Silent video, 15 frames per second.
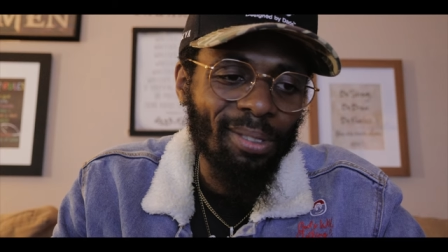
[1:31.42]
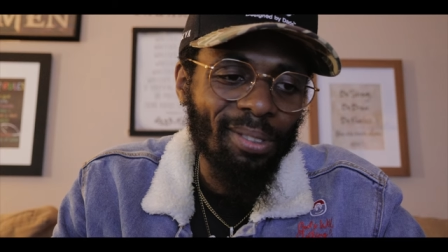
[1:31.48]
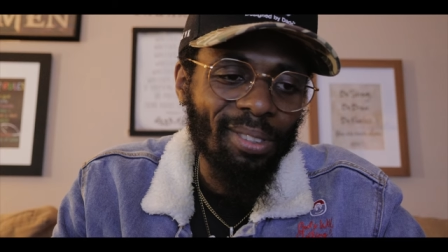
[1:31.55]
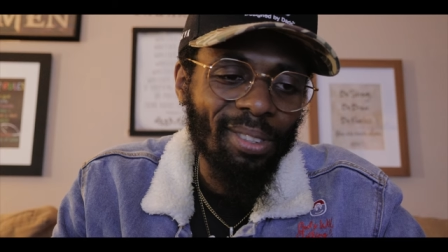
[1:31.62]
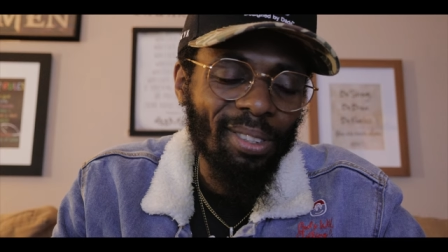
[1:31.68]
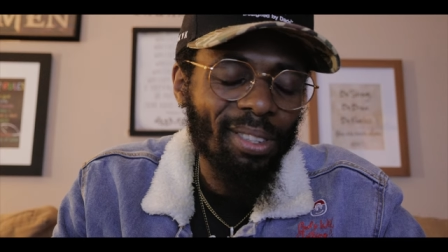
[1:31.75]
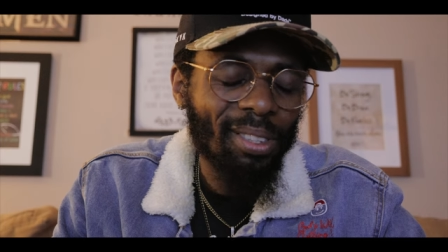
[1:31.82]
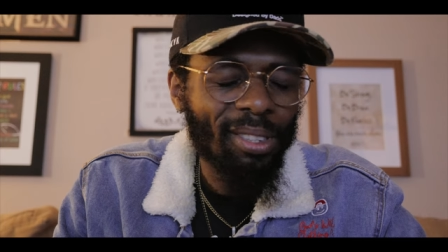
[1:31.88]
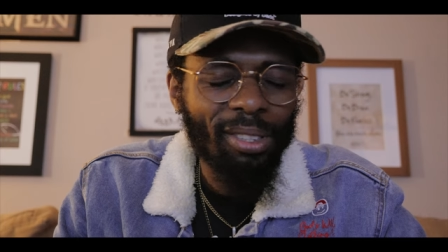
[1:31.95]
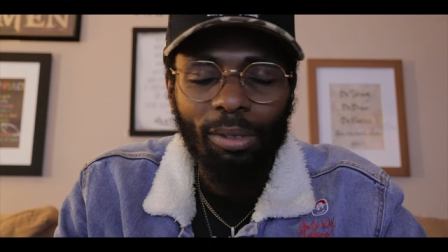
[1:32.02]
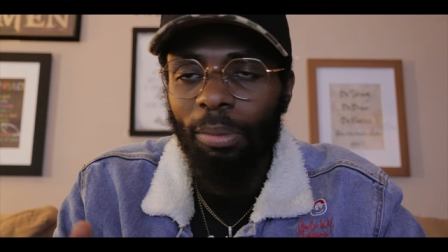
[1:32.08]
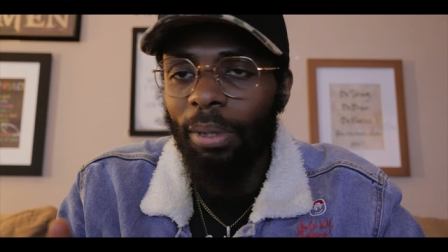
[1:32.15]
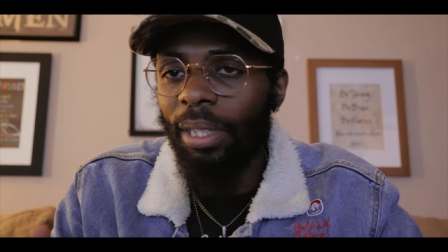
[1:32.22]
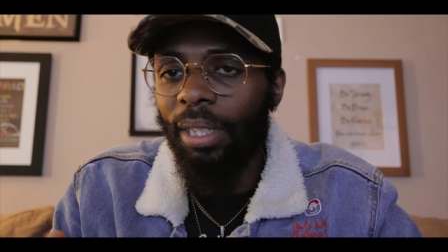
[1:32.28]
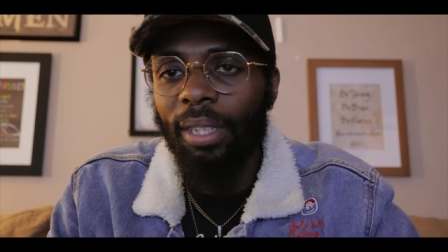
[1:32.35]
it's
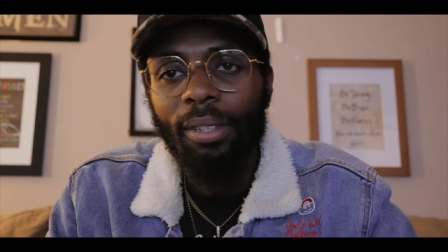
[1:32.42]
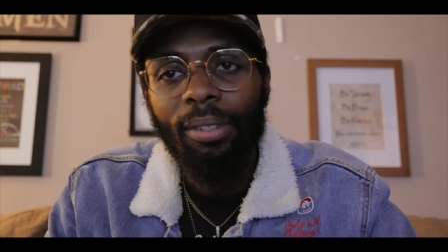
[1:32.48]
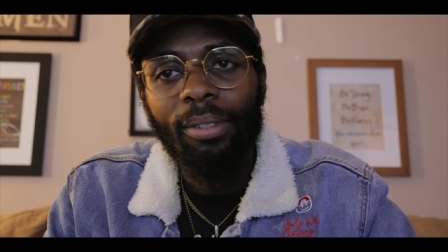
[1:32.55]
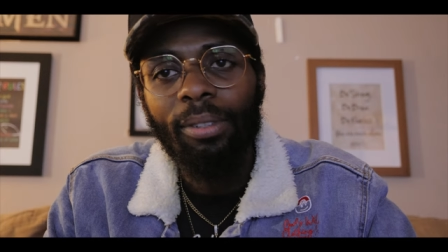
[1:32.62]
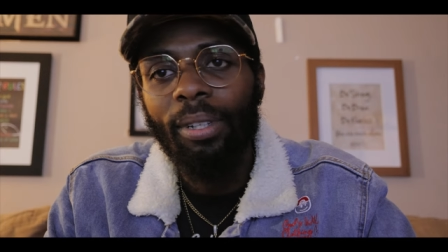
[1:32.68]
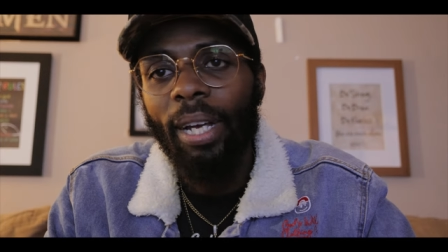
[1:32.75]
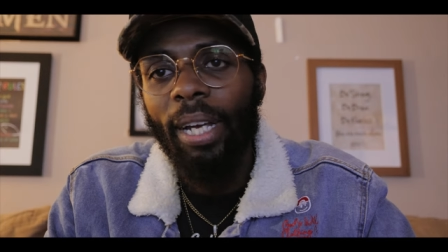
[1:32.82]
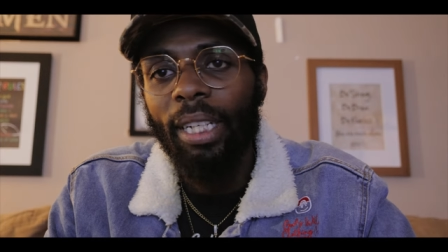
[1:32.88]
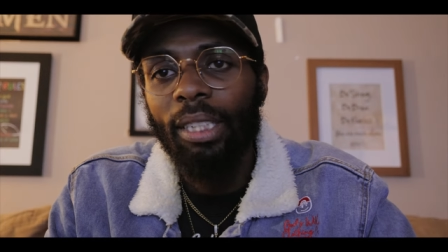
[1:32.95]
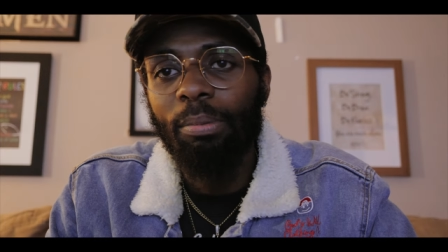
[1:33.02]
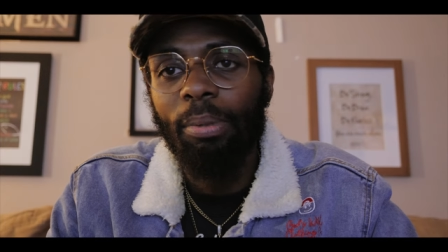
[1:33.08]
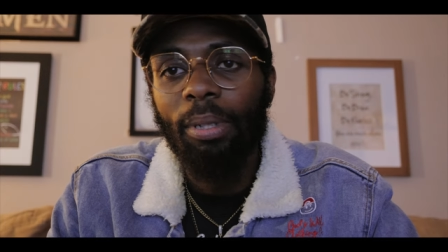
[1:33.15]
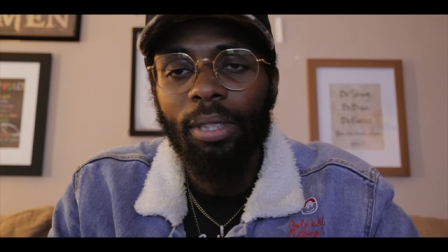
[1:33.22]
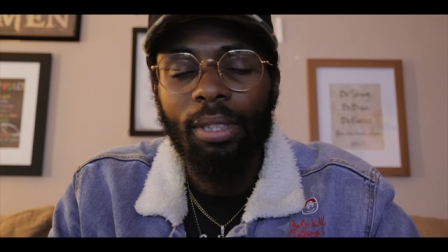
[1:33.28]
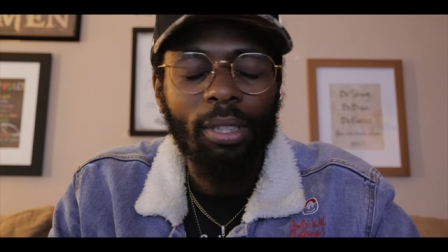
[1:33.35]
so many other
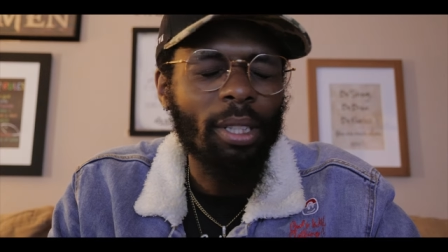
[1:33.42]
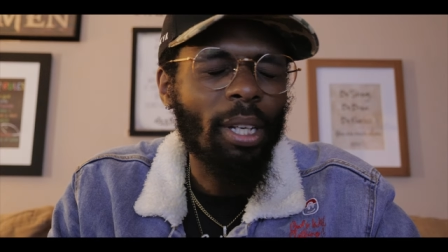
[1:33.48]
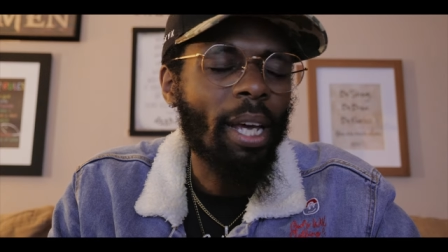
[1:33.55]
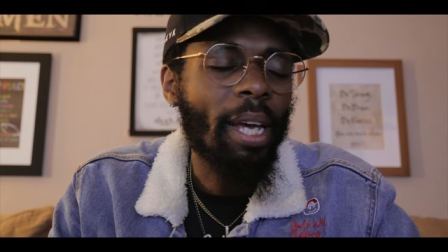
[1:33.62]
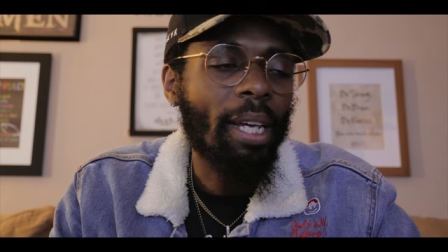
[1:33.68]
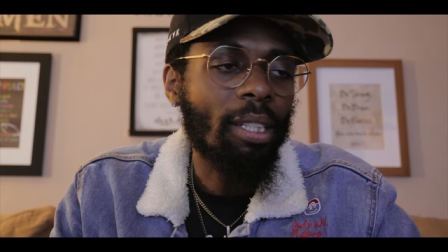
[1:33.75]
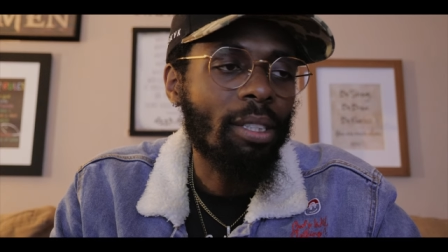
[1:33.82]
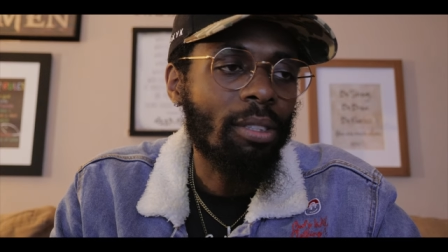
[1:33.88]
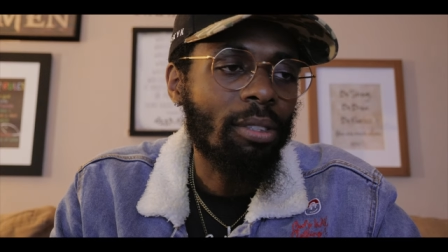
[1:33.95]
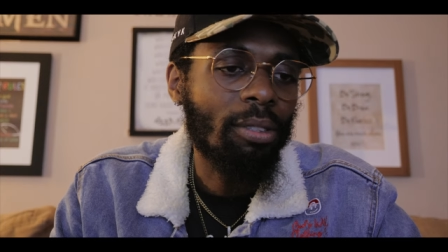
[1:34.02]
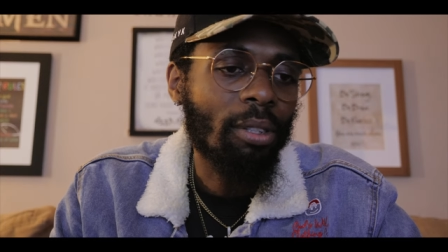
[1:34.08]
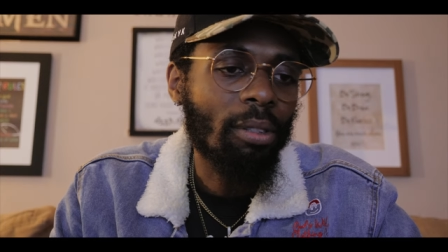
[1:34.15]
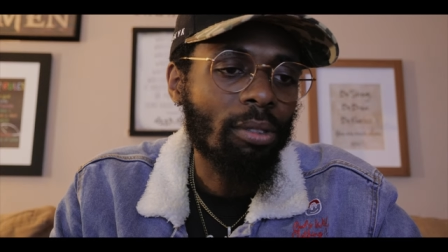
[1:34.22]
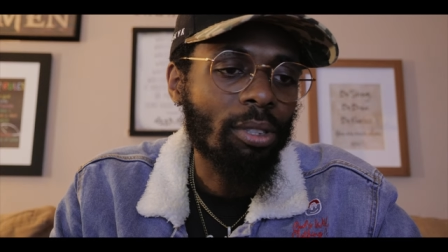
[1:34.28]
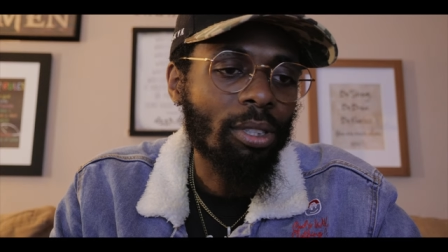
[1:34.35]
aspects to that, you
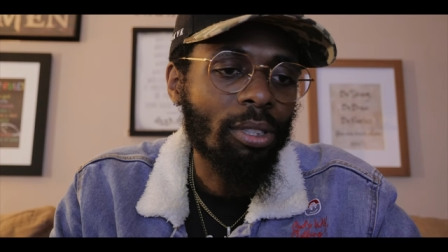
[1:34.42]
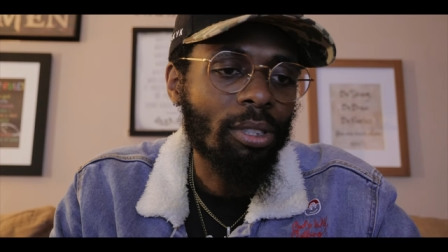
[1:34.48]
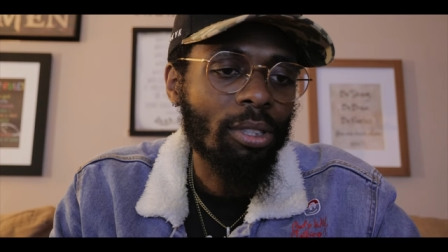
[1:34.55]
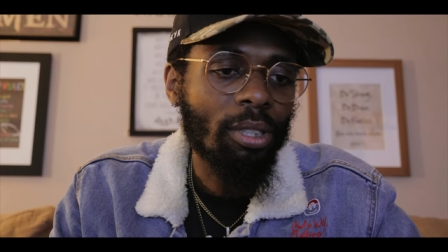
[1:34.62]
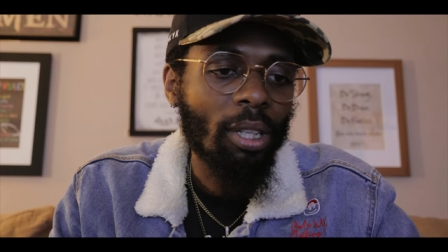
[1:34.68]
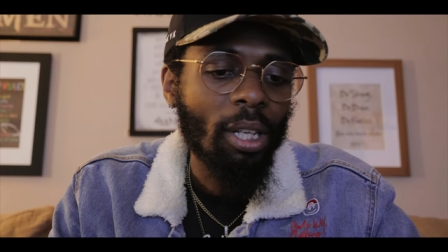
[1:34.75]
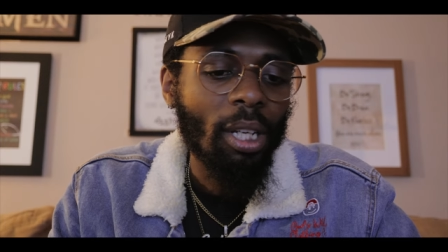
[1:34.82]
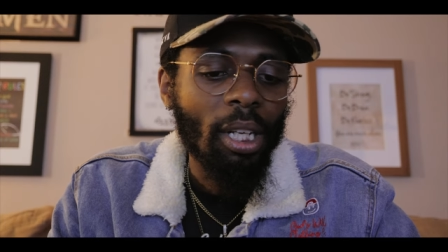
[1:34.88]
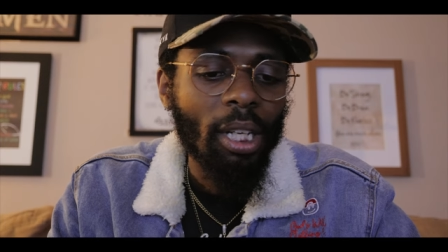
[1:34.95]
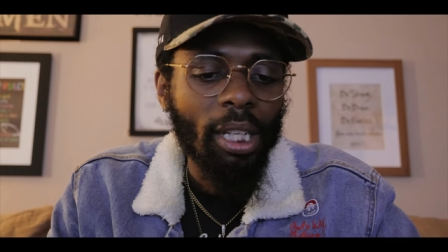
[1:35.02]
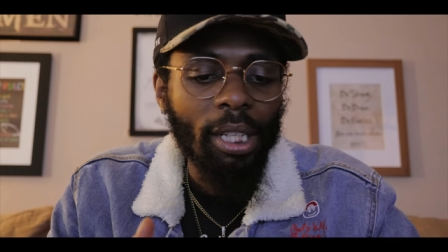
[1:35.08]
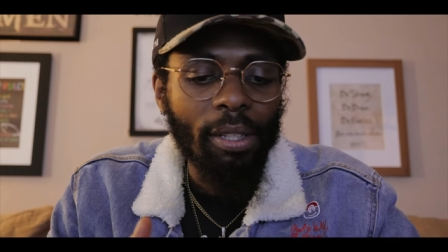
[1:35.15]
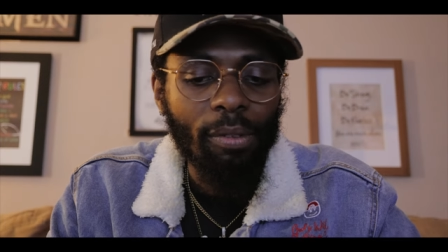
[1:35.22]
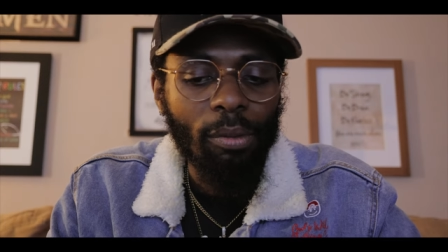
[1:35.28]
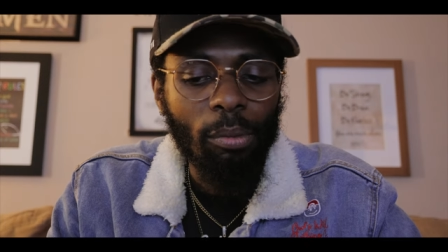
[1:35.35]
know, just
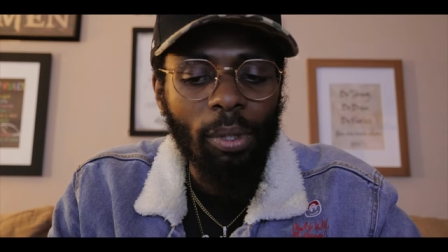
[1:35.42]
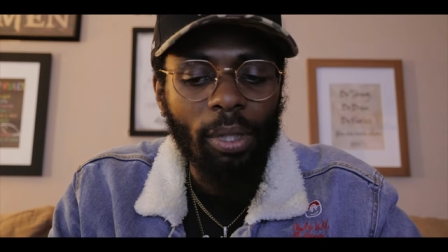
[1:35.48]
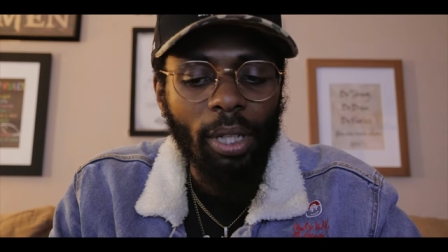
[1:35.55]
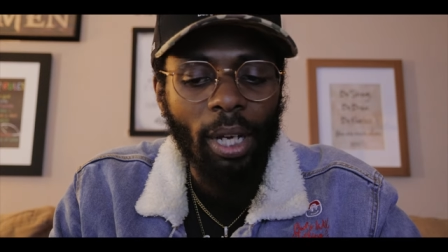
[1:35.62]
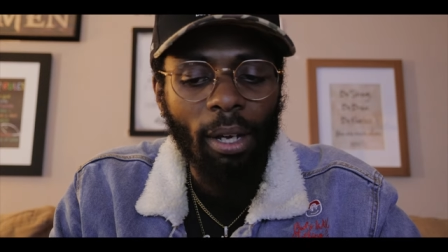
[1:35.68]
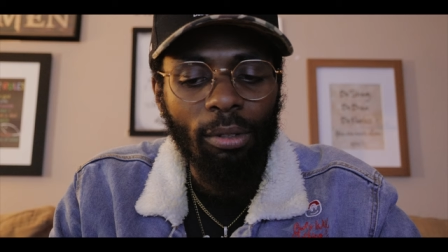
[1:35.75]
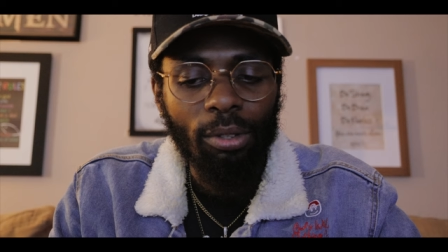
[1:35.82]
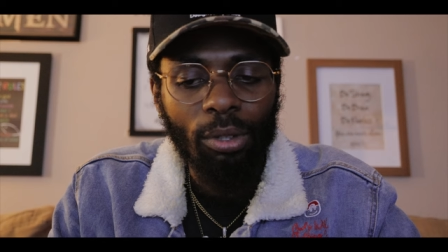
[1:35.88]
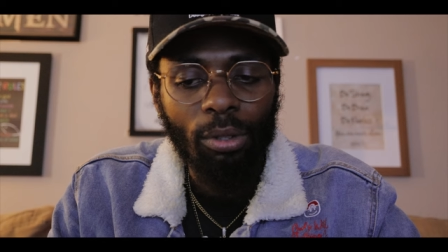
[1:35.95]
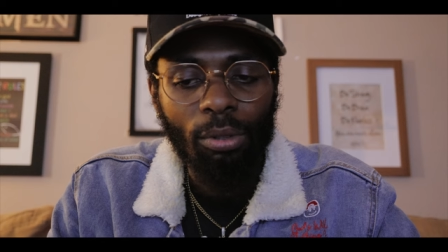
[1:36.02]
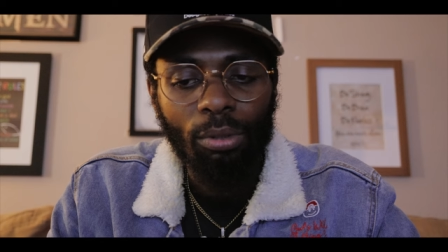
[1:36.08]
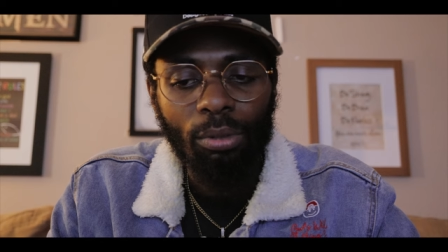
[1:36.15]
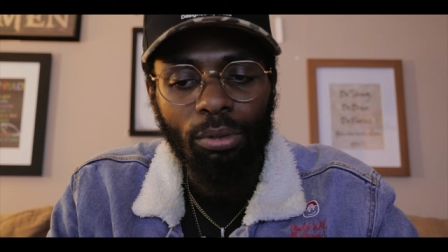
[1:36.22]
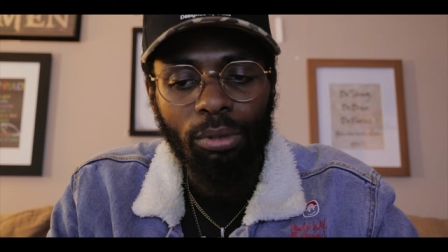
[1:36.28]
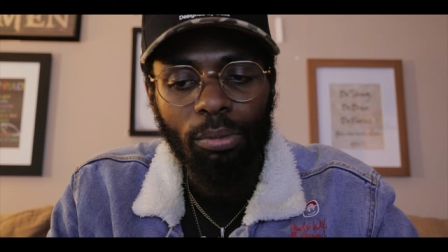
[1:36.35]
even with
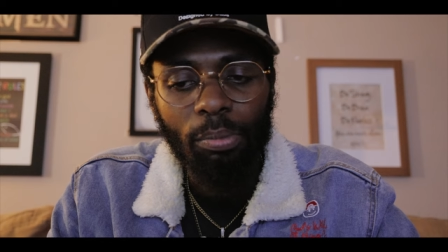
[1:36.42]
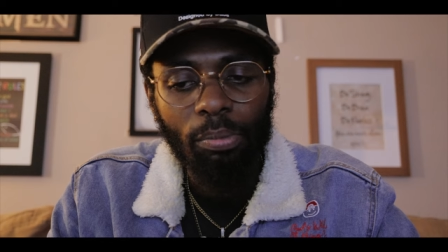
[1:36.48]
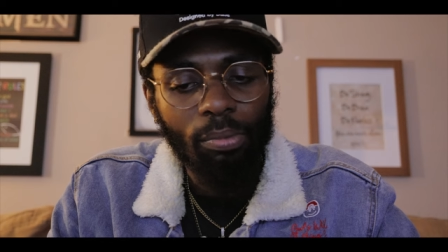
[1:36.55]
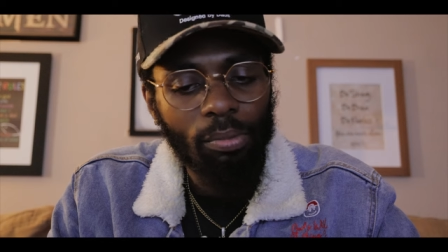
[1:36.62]
households